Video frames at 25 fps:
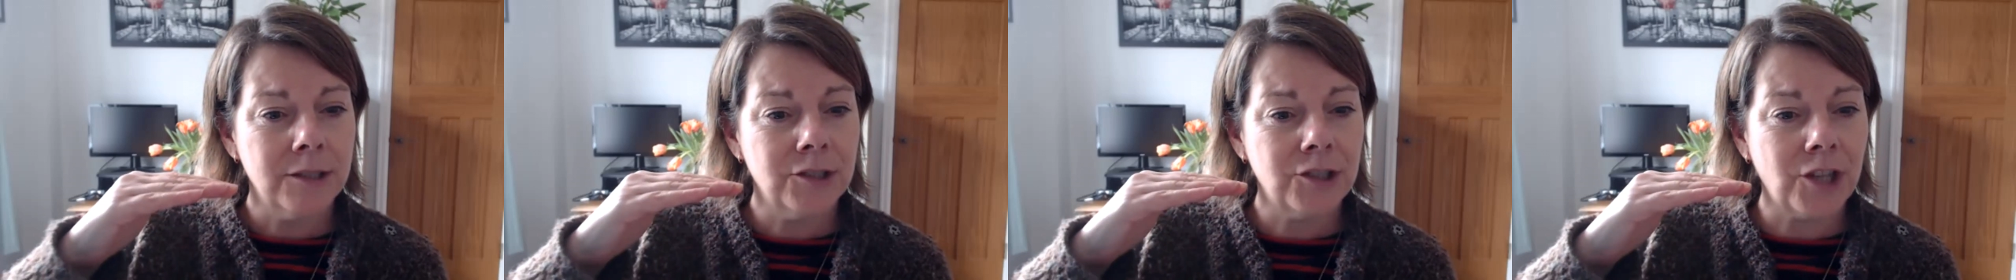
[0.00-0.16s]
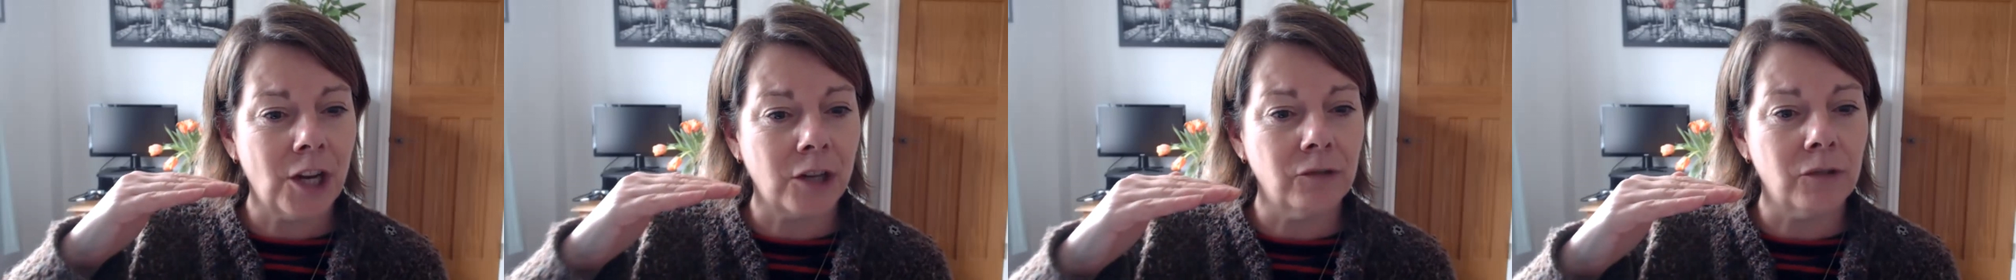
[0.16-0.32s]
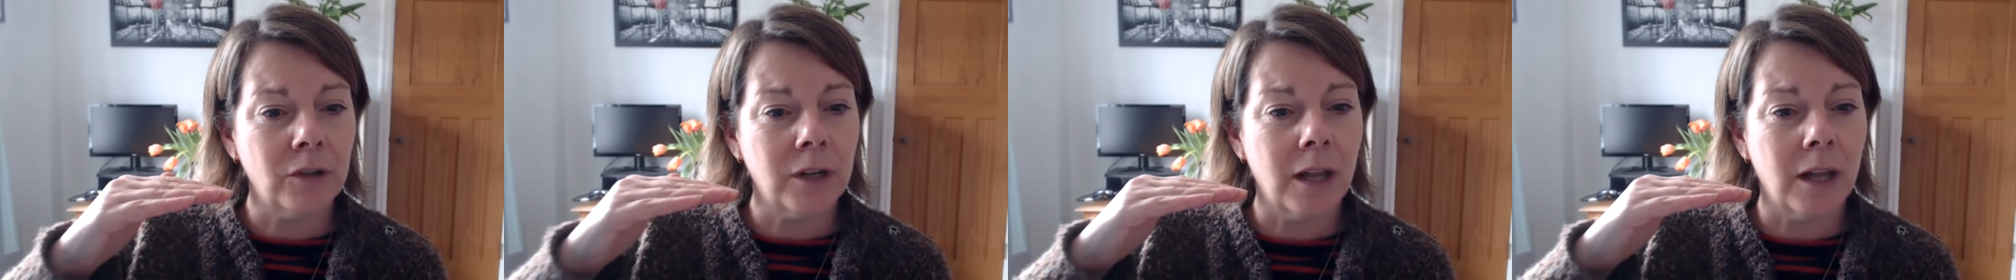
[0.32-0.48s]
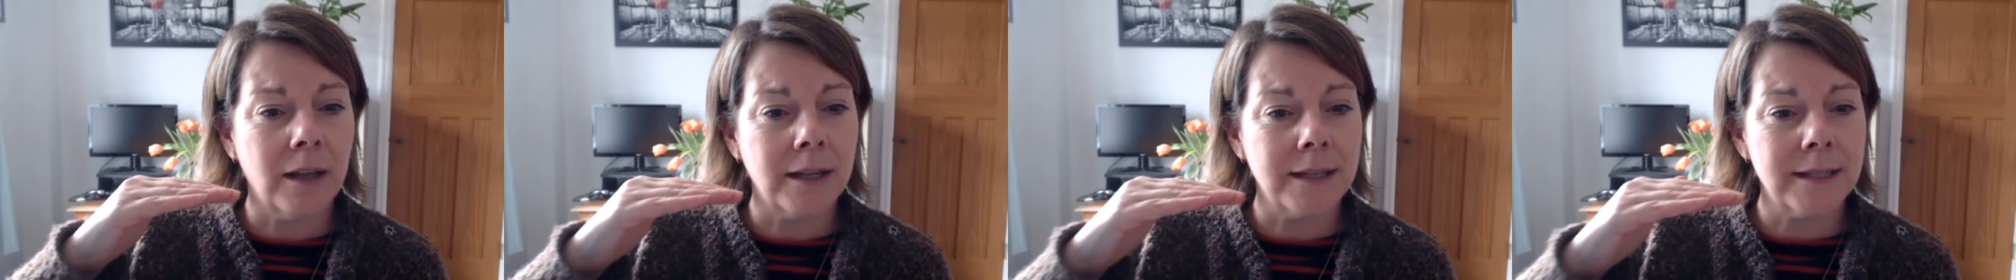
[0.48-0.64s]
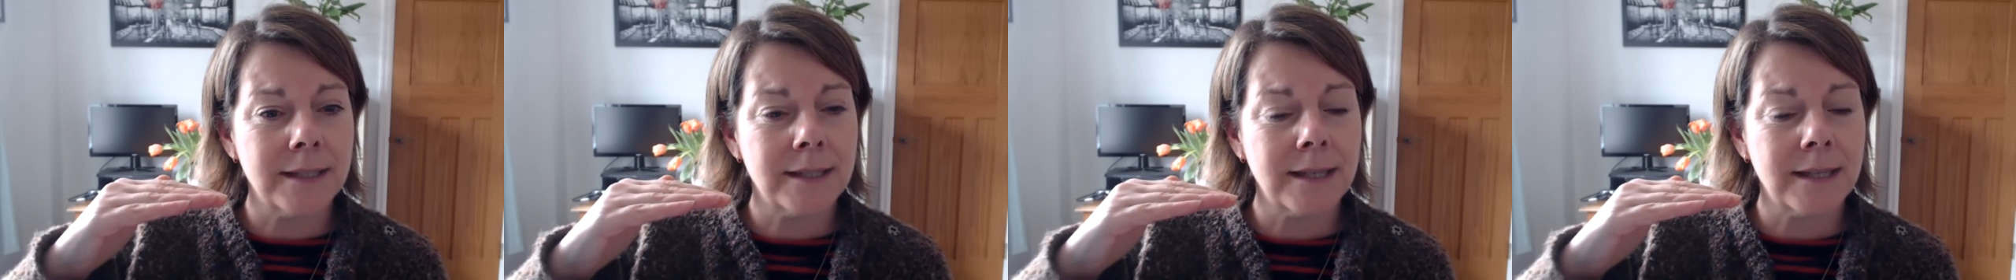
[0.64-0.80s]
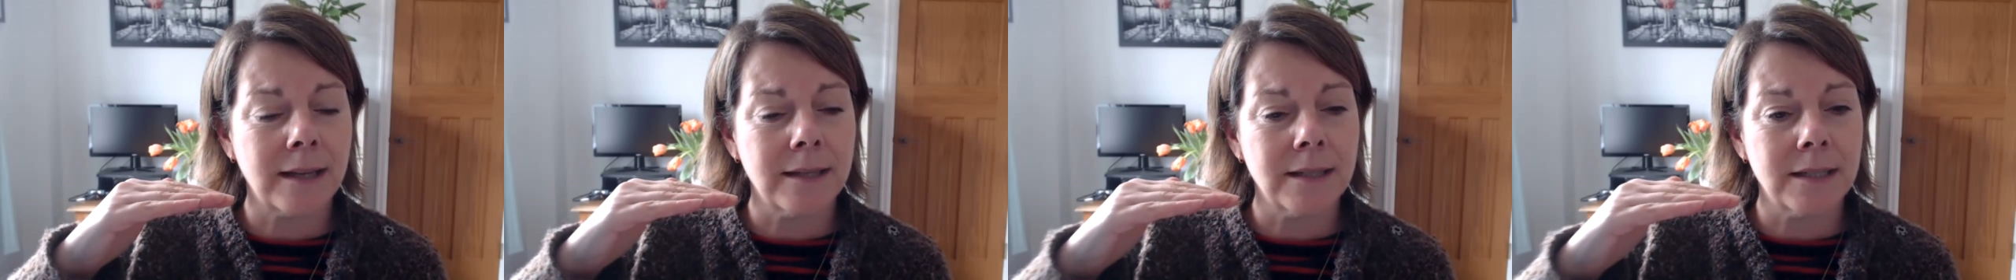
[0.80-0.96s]

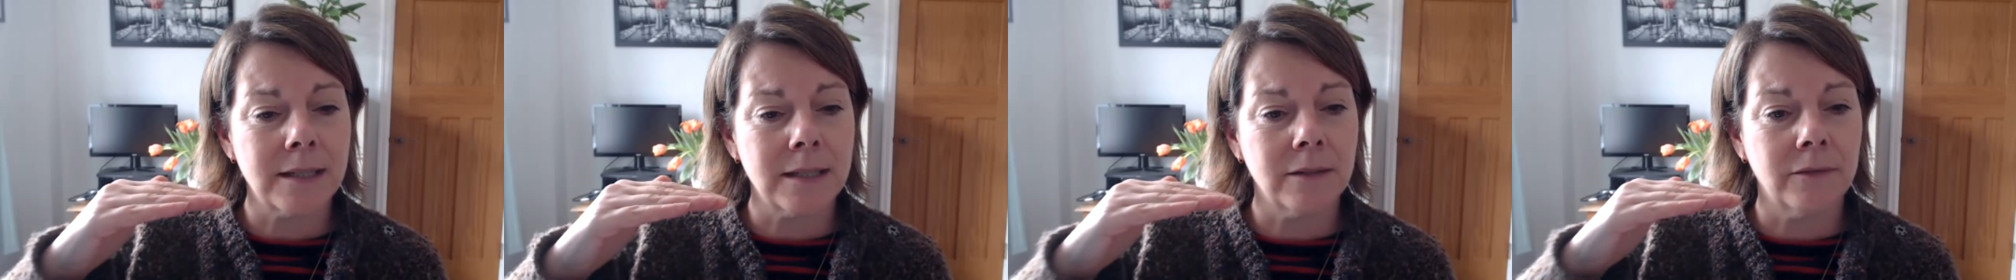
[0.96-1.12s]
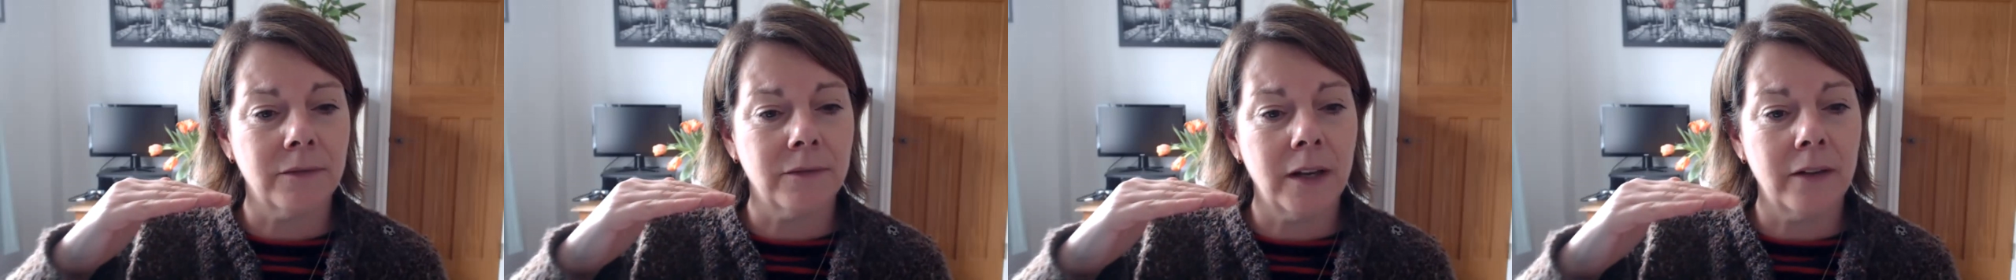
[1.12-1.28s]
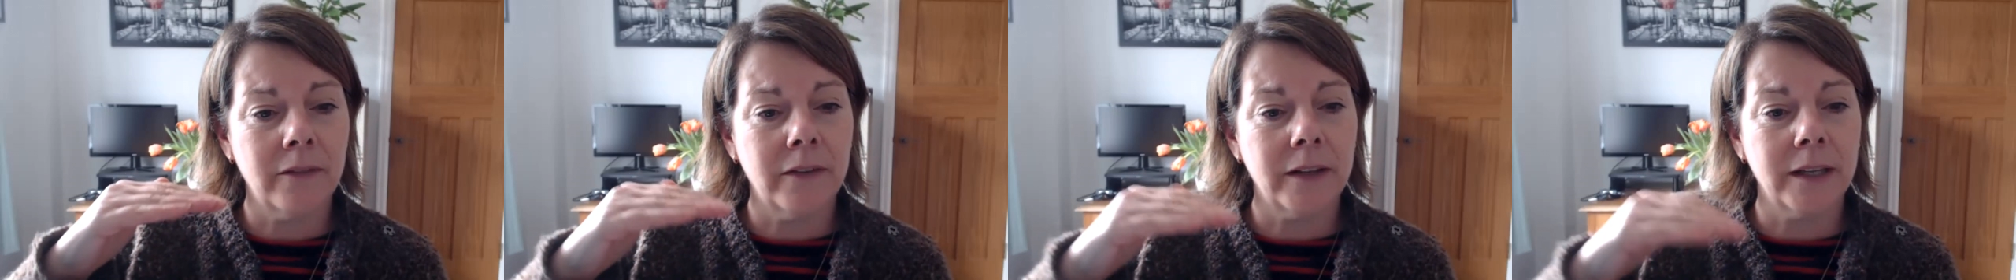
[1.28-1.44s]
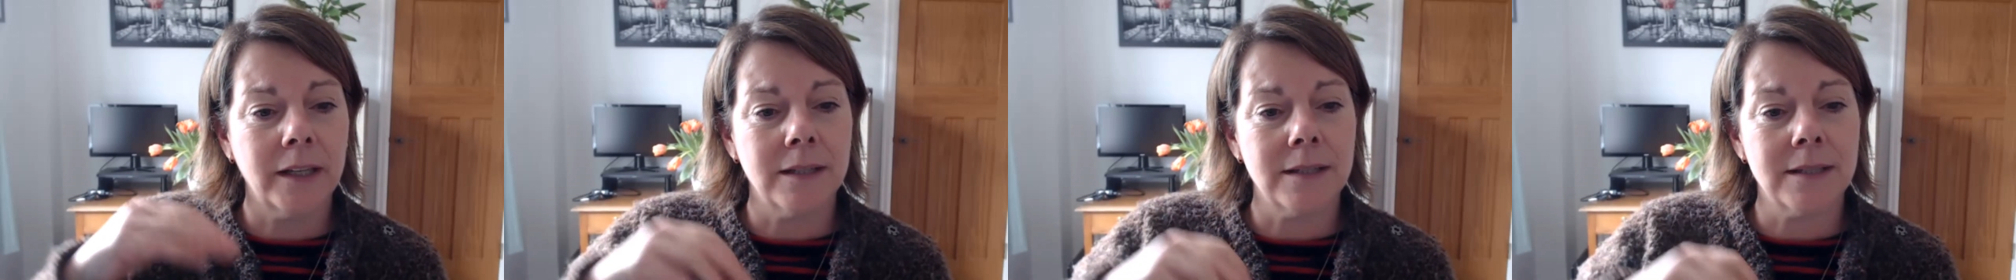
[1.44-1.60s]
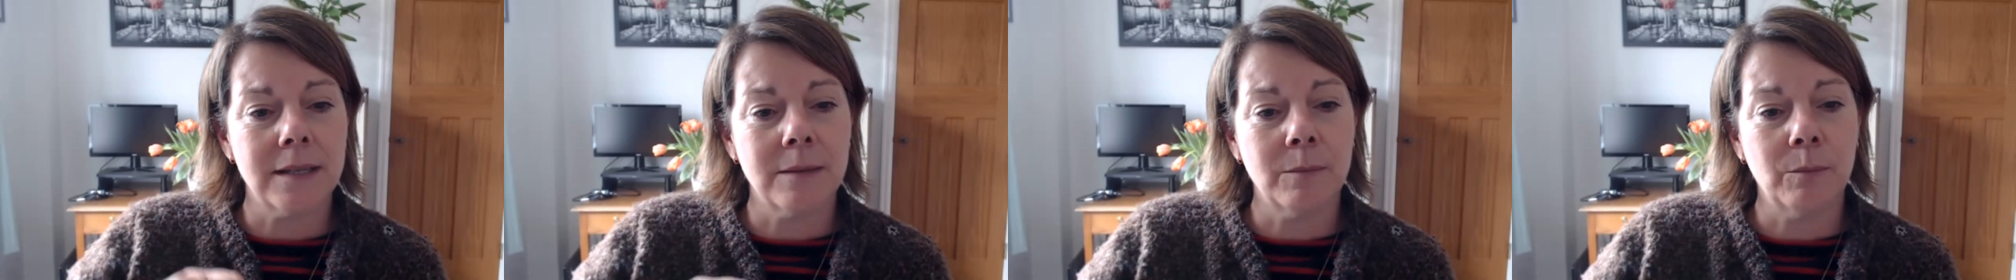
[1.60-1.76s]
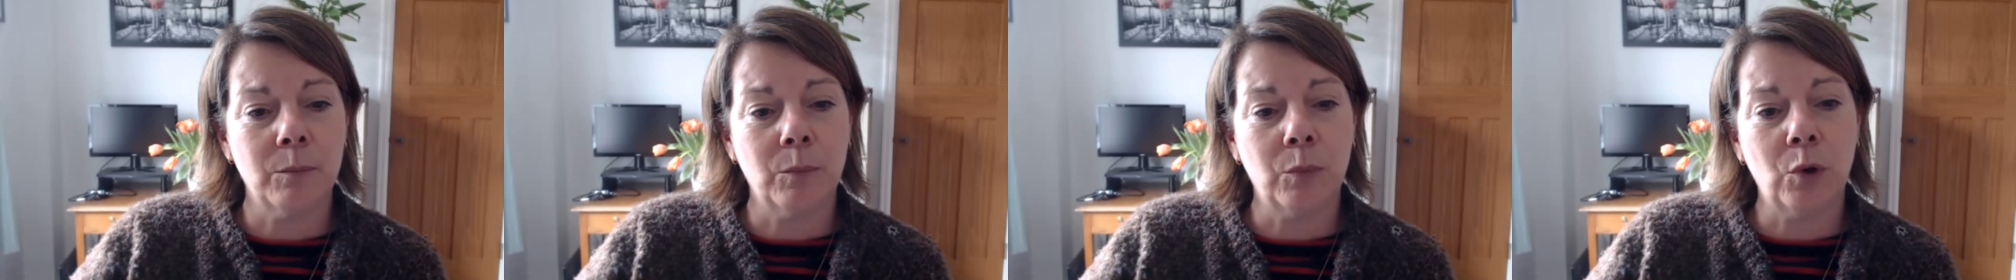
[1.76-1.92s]
generalized standard of living
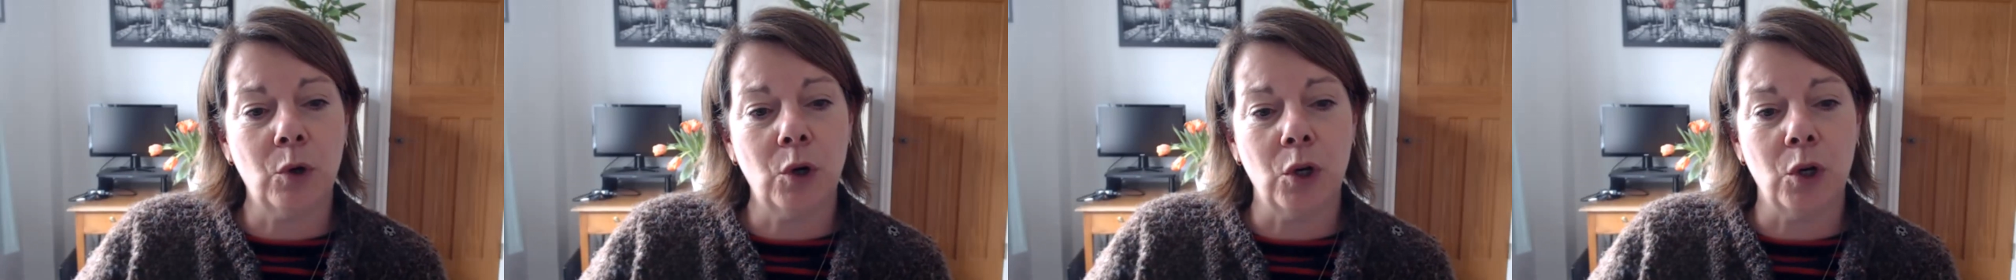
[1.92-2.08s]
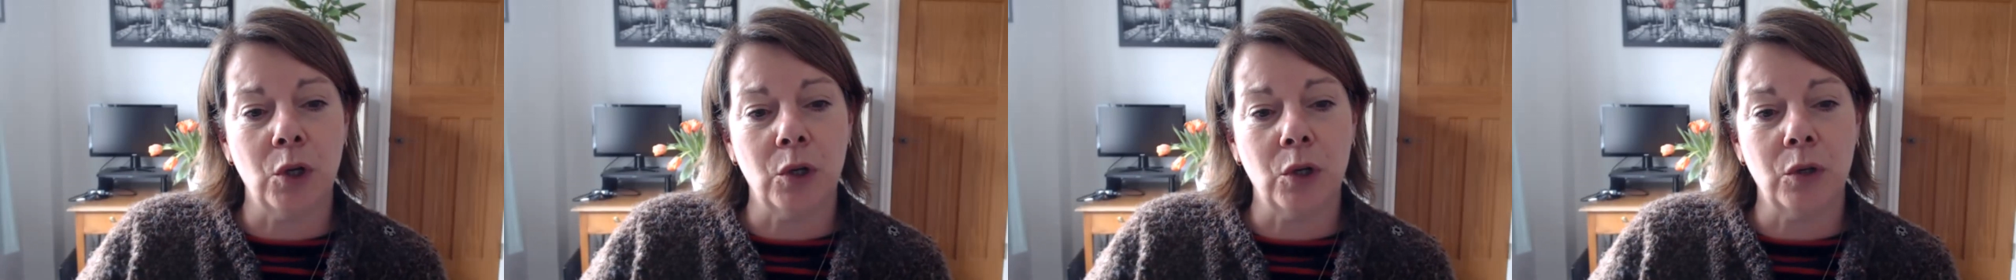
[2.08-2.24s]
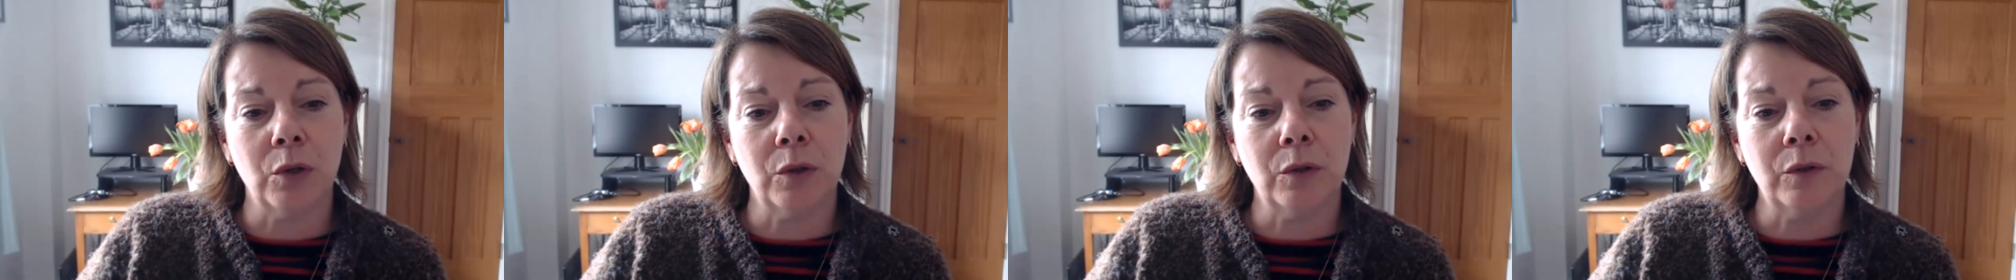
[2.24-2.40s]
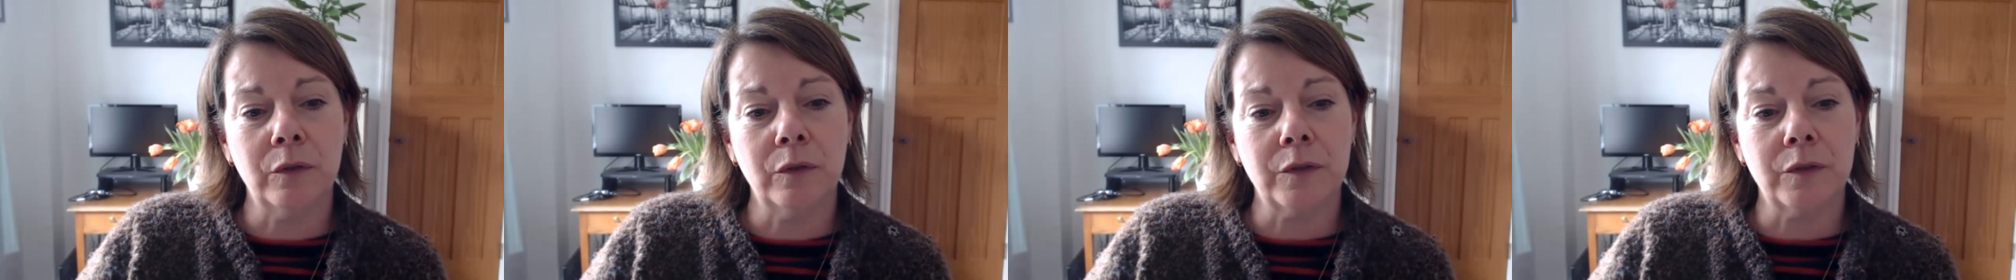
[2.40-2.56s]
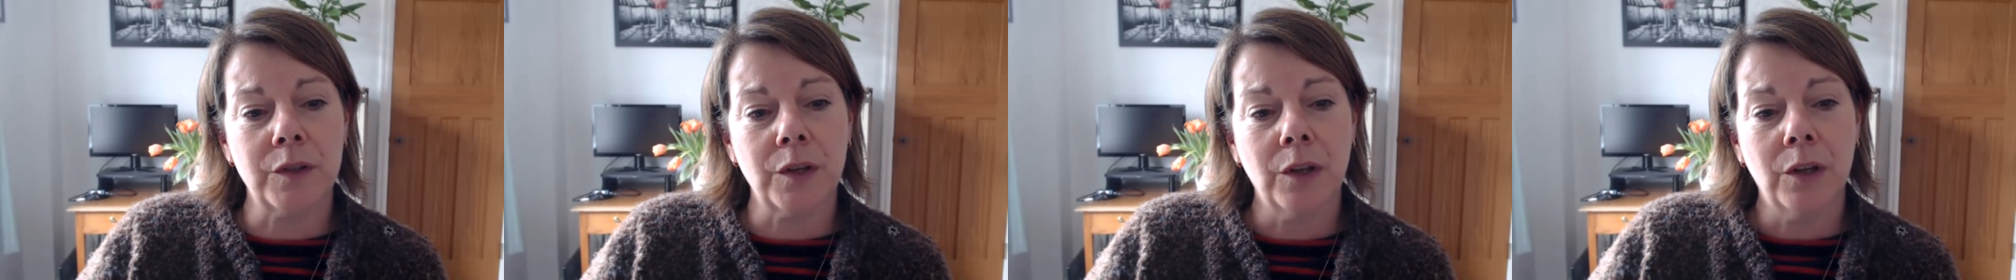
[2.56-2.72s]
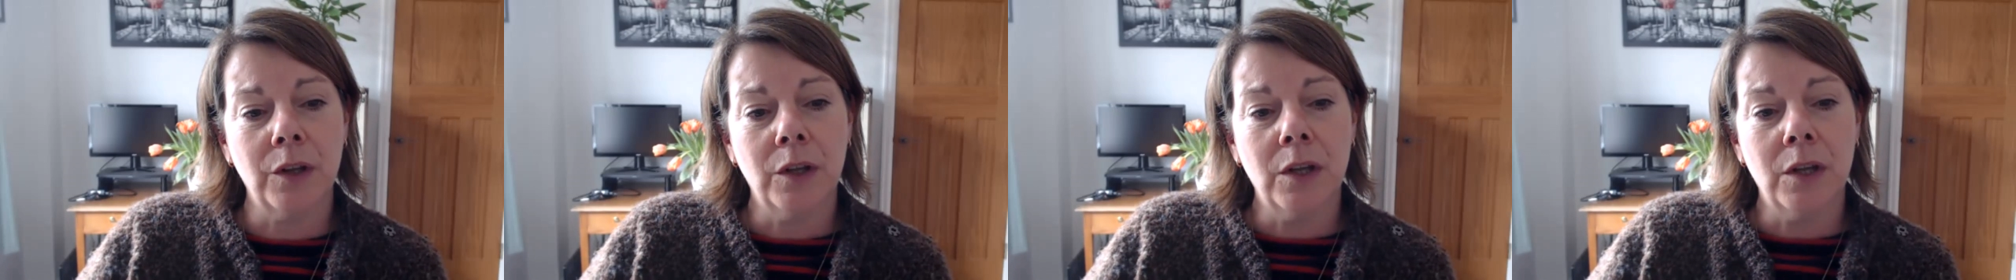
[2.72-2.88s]
has improved.